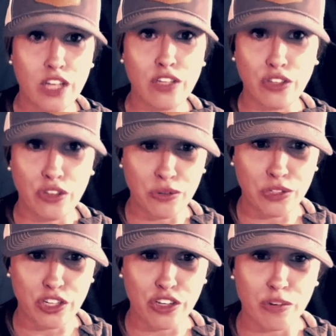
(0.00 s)

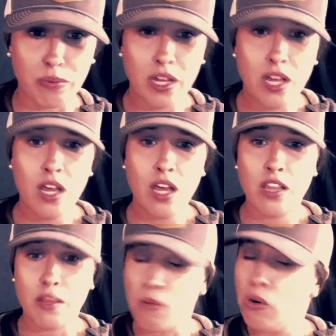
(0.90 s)
YouTube. The more